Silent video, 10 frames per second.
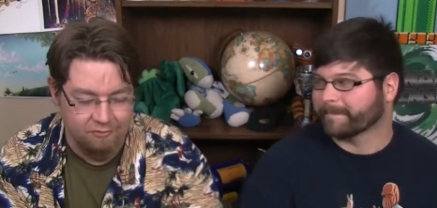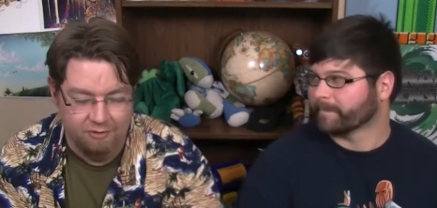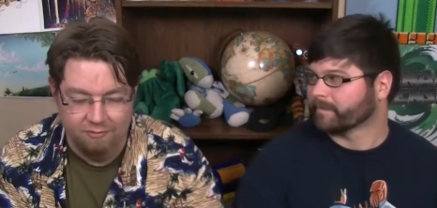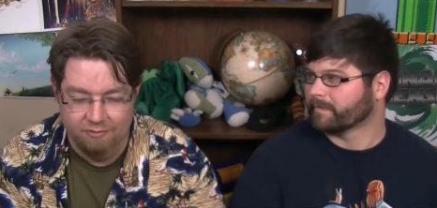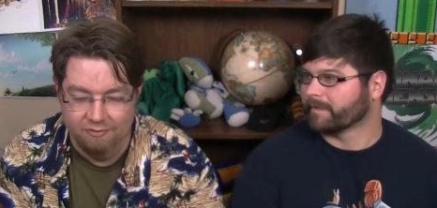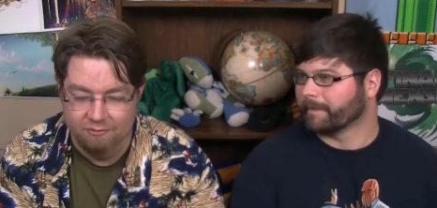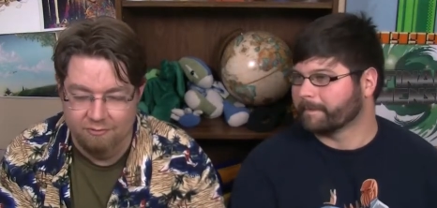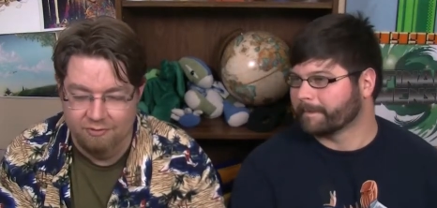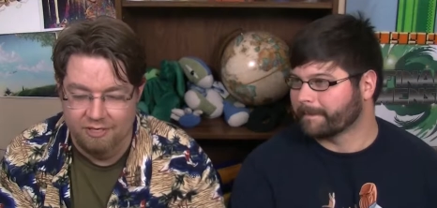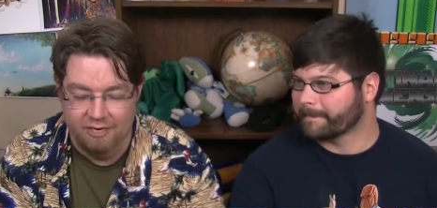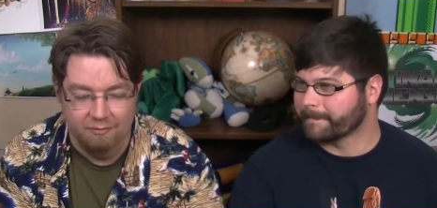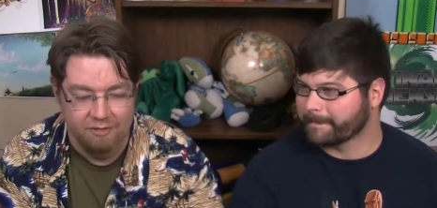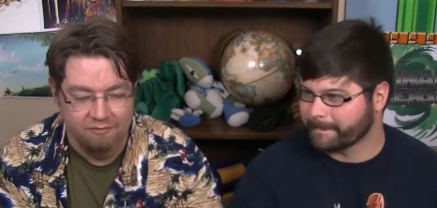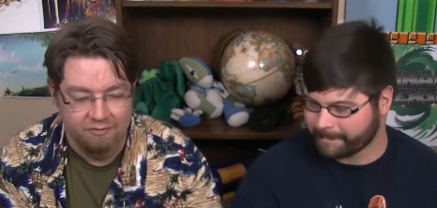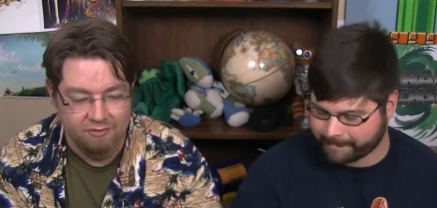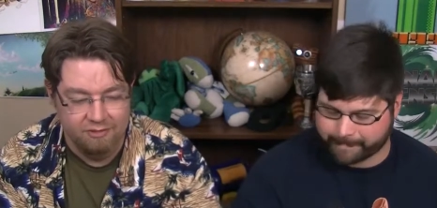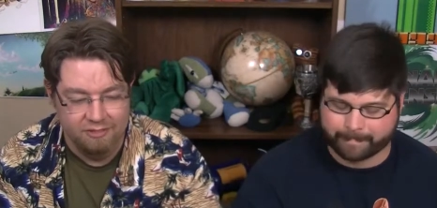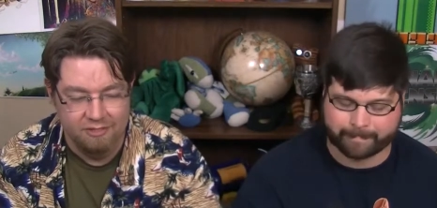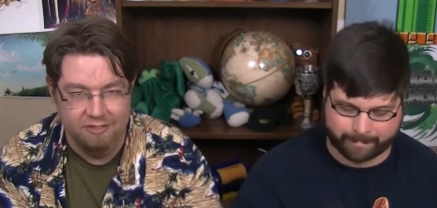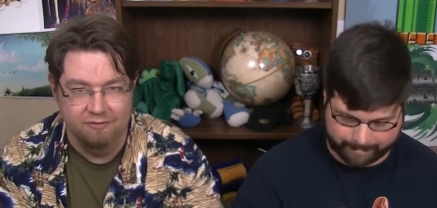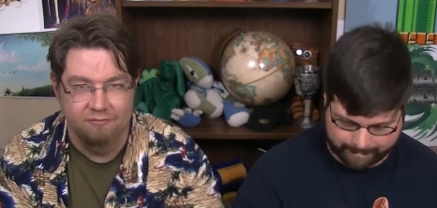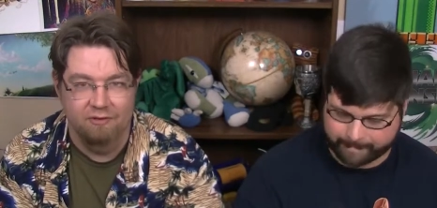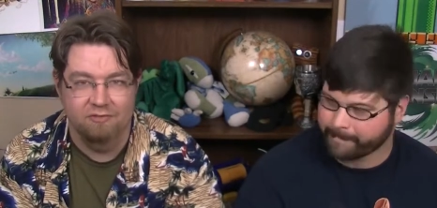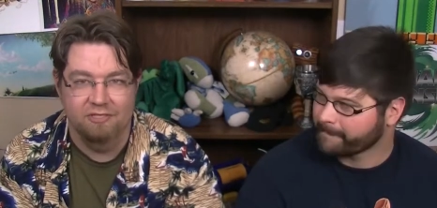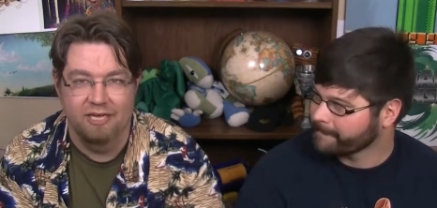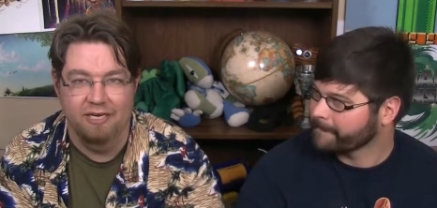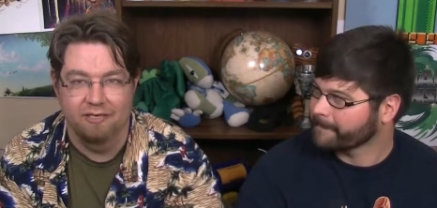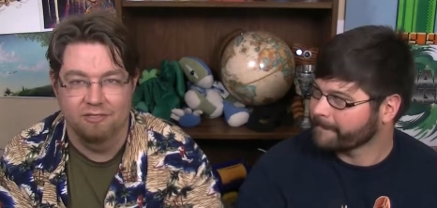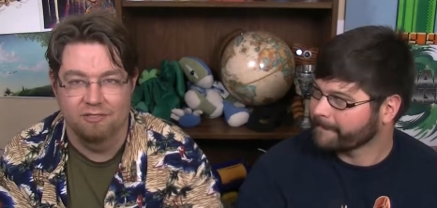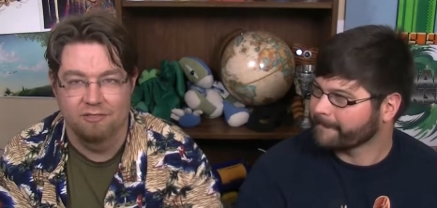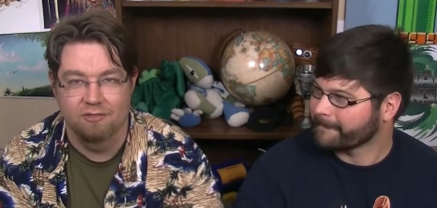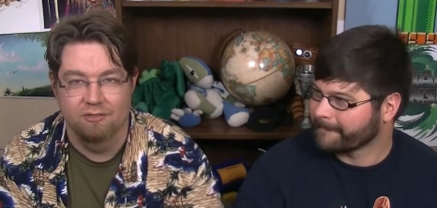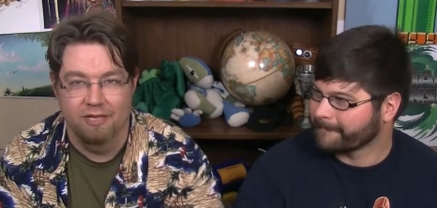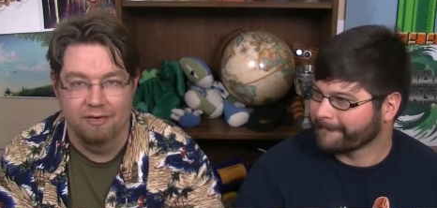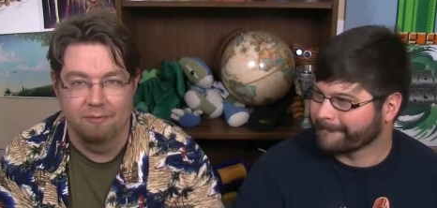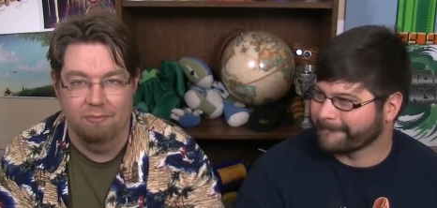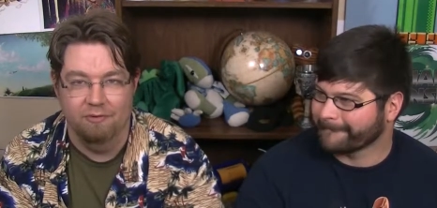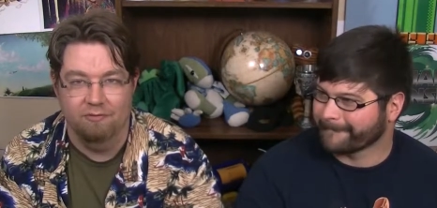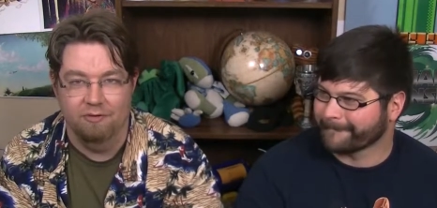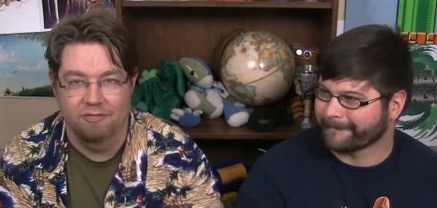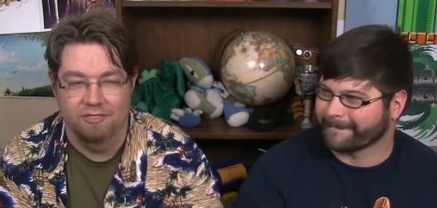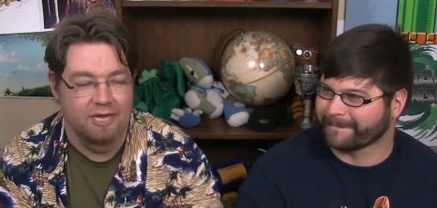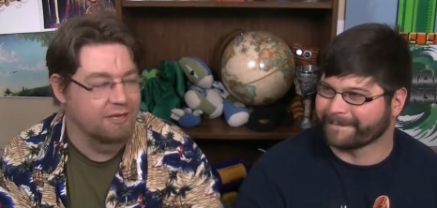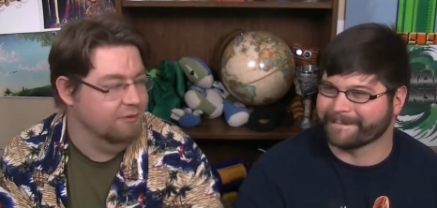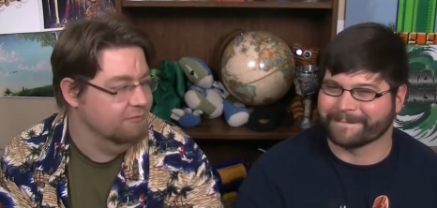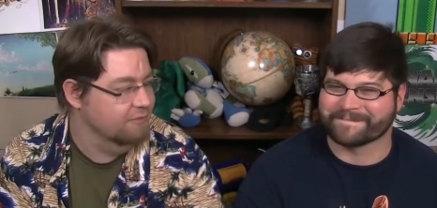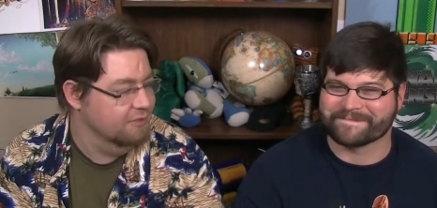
Speaker 1: fun rule set, I believe, because mm-hmm. it doesn't involve standing in a circle, letting people throw things at you.